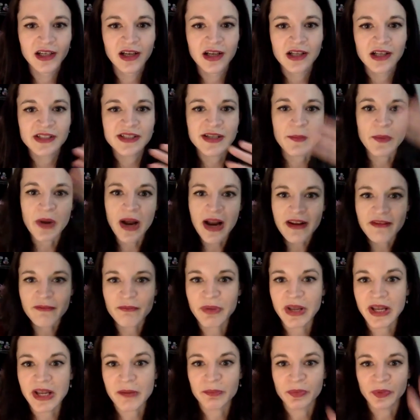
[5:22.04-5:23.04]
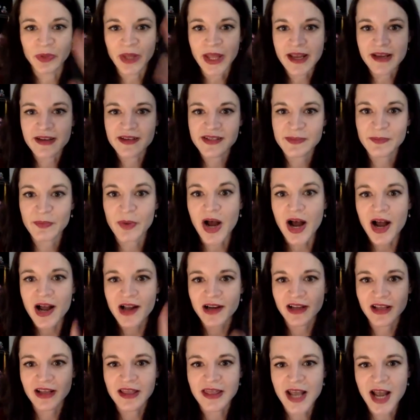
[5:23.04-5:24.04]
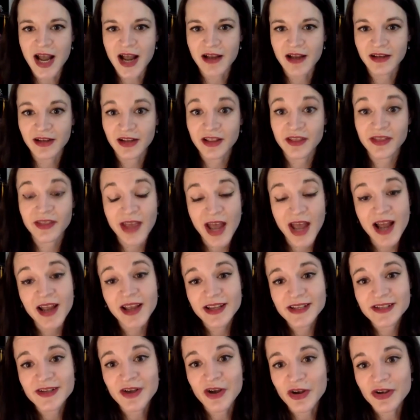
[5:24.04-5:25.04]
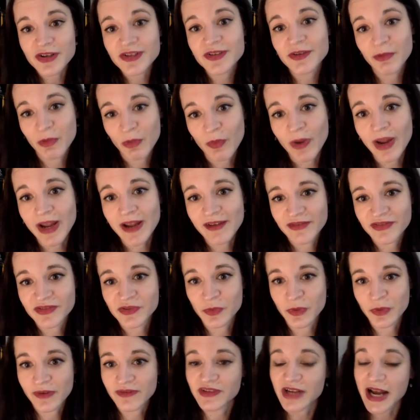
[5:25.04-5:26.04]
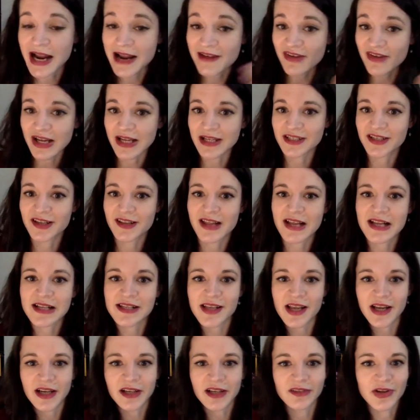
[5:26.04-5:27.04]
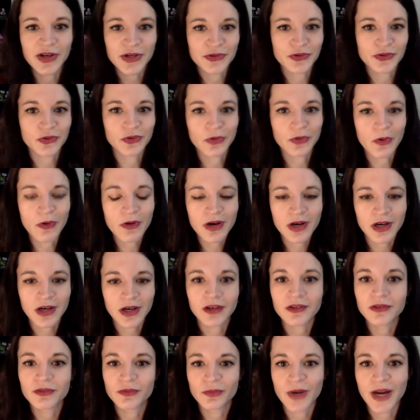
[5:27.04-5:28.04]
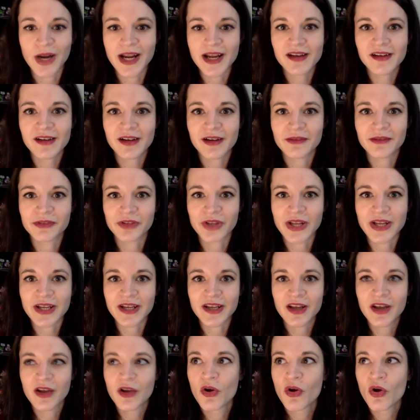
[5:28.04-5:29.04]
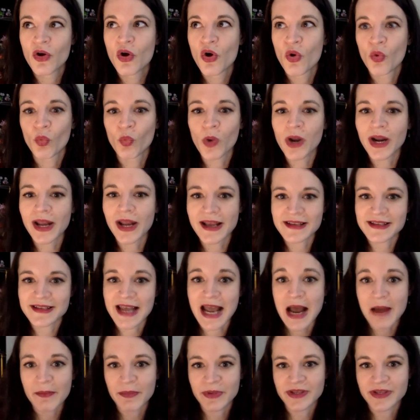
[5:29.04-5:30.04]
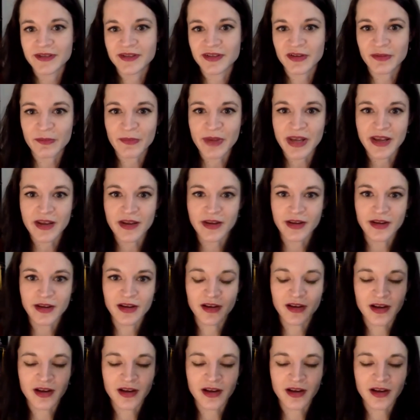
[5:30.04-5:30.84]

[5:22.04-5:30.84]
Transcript: some kind of big blank spot, and that is also a way of sort of diving into that psychological horror, right? Of like, what has happened to me